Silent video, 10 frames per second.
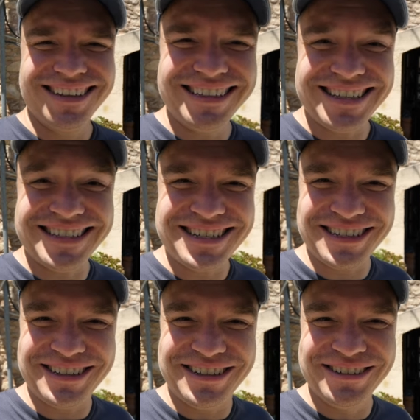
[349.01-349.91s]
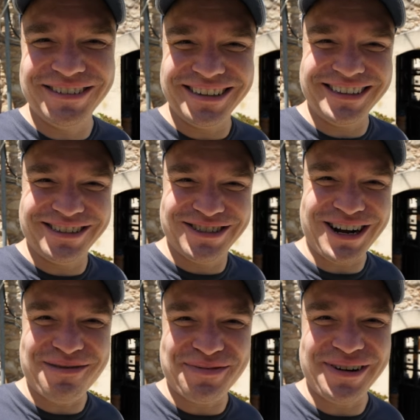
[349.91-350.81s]
this is such a cool little
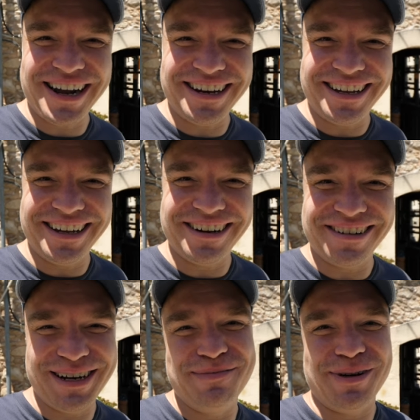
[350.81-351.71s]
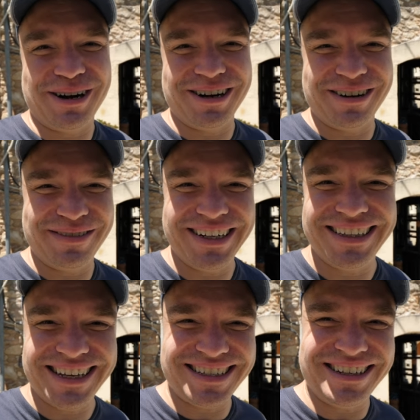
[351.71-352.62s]
shop right here in
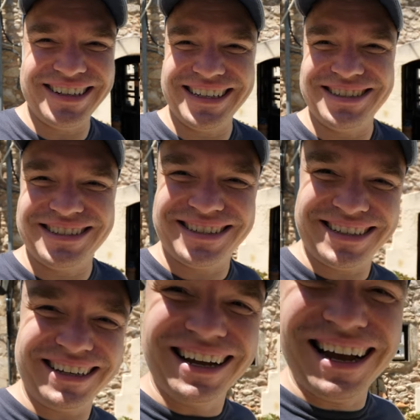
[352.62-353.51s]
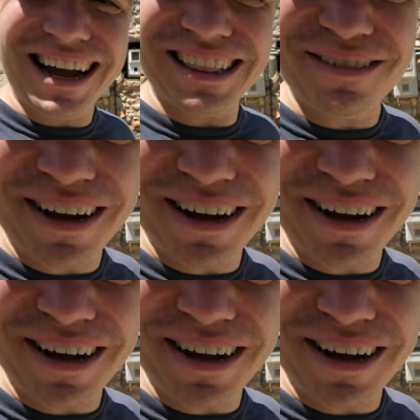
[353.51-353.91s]
Margarites and you can just see I love